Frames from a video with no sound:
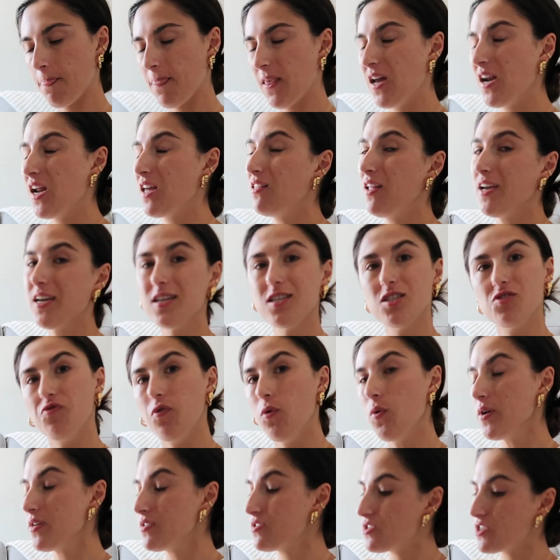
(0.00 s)
And I like his
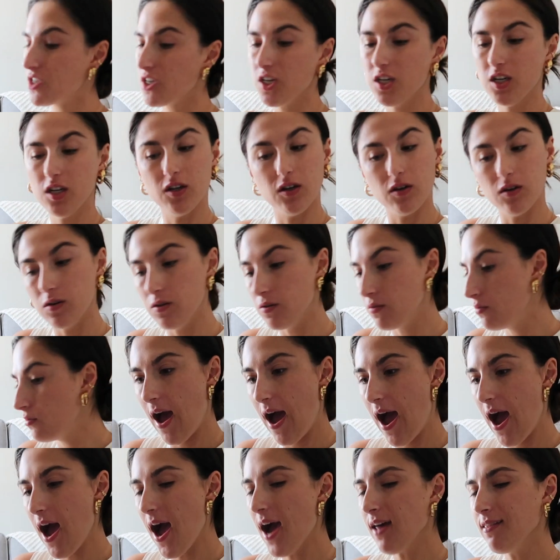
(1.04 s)
voice too. I
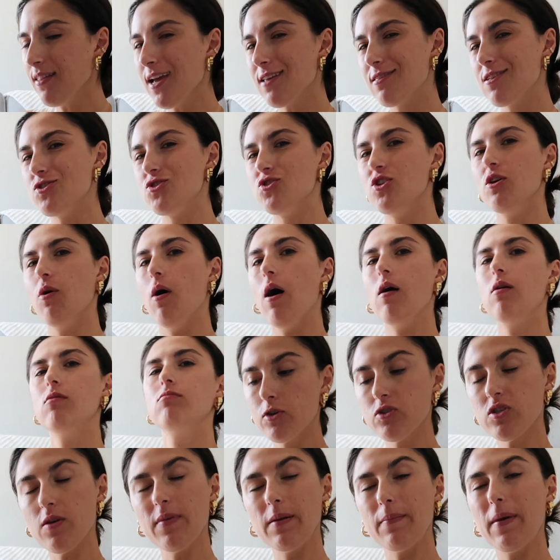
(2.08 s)
like this duo.
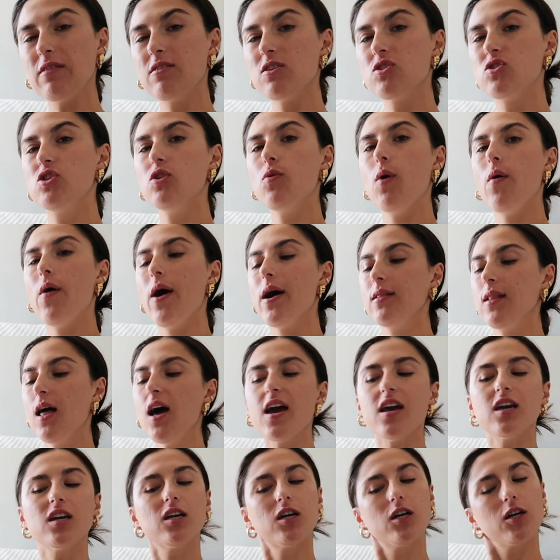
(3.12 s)
There's something about this duo I
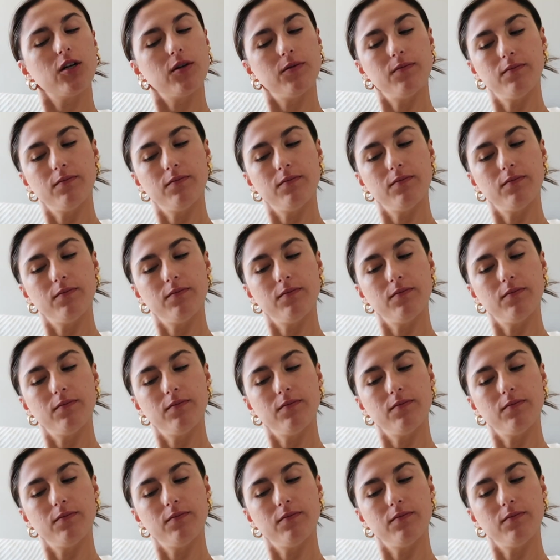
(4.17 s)
like.